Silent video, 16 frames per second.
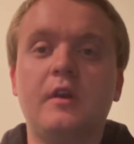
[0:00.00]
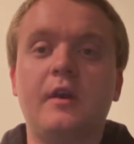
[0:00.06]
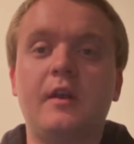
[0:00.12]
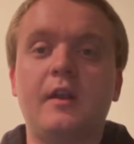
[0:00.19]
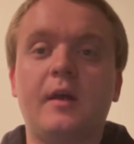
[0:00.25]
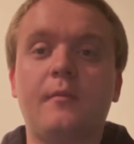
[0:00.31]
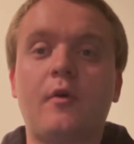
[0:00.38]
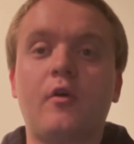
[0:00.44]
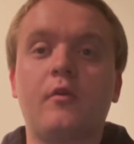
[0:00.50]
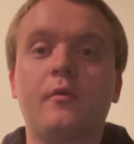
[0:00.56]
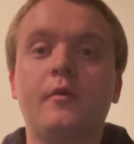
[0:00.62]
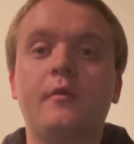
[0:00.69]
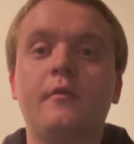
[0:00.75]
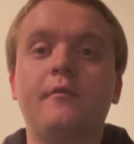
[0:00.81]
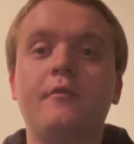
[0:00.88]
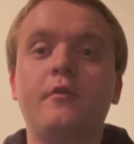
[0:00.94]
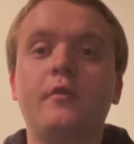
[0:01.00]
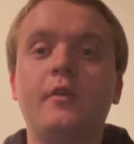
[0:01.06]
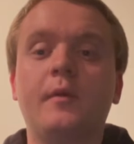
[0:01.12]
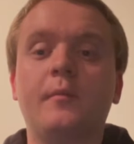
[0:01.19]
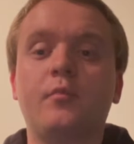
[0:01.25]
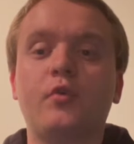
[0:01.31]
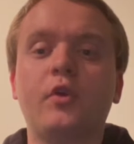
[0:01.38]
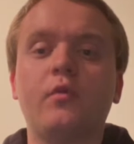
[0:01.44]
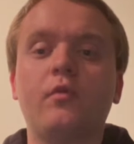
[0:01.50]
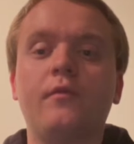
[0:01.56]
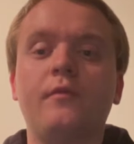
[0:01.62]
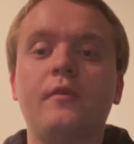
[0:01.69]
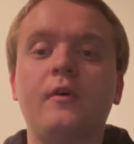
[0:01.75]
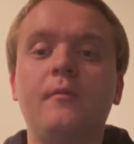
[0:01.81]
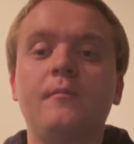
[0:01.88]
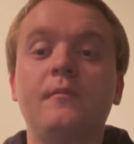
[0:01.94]
and I'm already reviewing the prequel
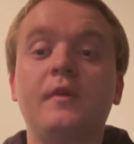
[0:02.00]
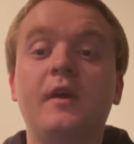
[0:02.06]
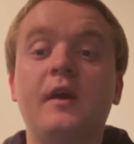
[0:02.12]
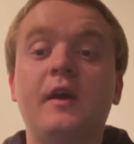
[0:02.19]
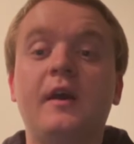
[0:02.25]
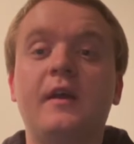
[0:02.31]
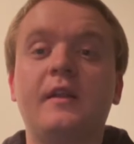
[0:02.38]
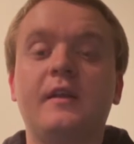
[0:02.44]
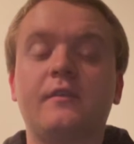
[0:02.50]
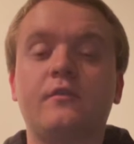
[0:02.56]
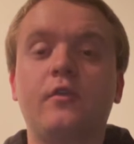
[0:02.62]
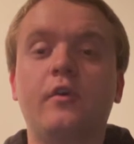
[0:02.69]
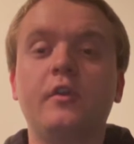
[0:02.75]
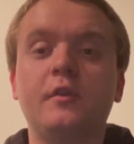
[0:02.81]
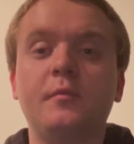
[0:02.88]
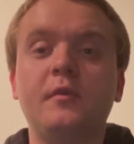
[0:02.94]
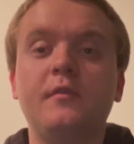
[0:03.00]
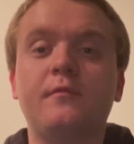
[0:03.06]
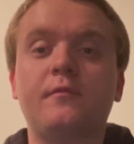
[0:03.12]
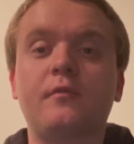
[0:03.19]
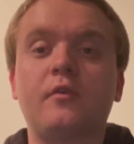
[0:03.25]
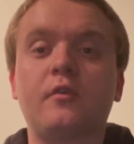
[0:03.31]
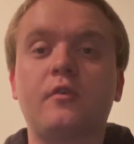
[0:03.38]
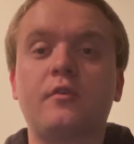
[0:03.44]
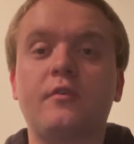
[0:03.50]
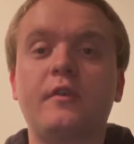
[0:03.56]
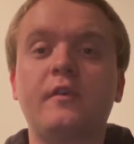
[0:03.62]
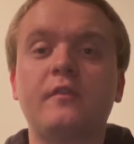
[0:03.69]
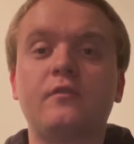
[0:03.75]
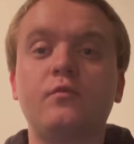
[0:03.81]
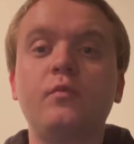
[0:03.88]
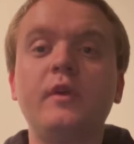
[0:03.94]
film, and that's going to be for
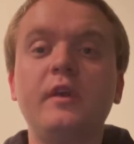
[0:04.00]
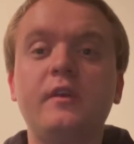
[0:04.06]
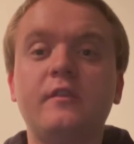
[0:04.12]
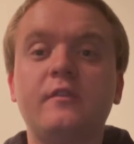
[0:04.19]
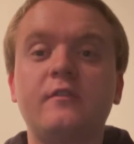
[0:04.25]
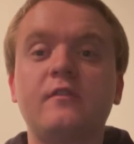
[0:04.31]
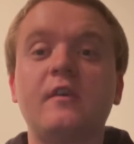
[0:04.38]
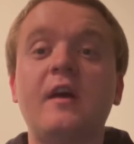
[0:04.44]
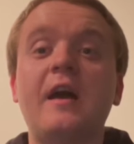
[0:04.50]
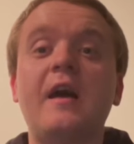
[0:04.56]
this week's